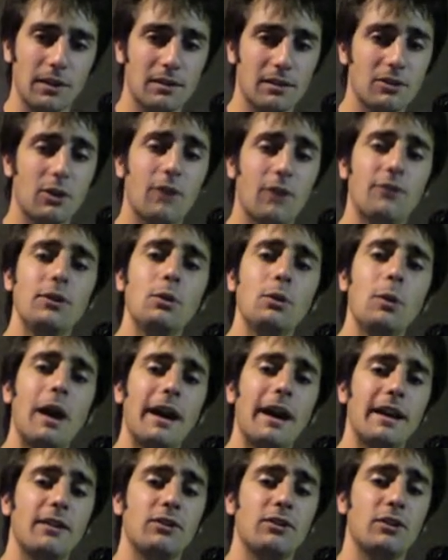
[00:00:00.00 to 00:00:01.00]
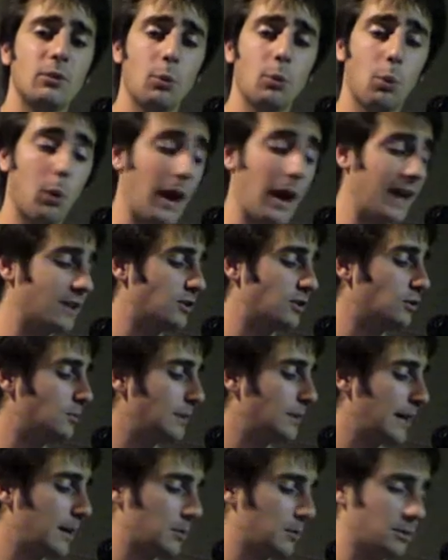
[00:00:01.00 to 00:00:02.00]
So if you want to
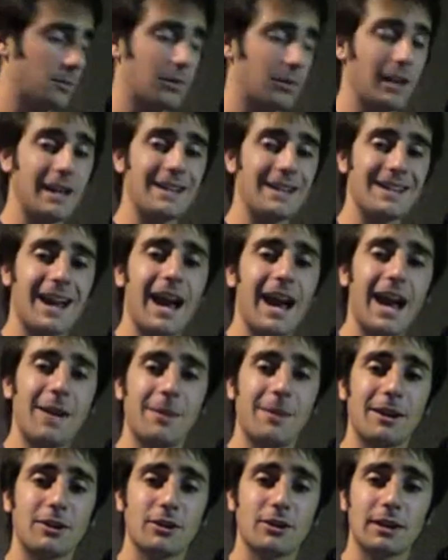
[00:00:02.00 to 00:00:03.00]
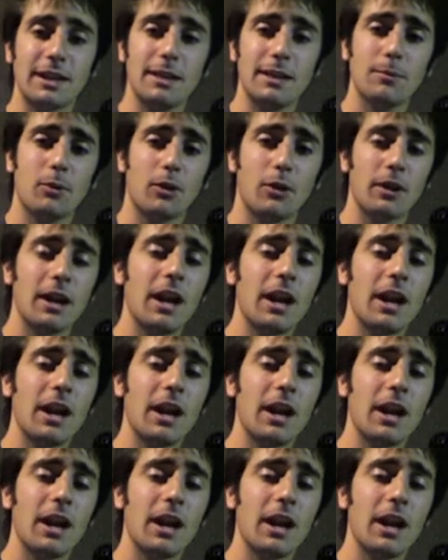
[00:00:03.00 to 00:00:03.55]
be able to play time on your keyboard,